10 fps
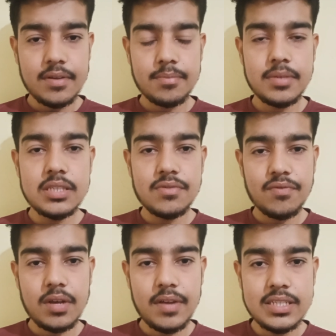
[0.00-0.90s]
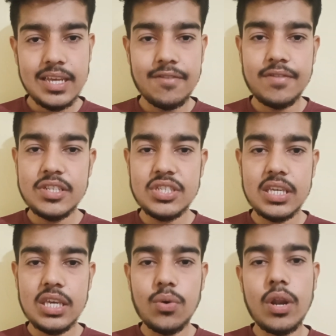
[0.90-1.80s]
means oneself, which
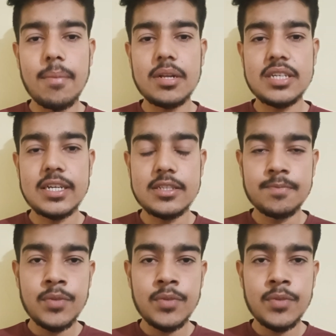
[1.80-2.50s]
ego represents.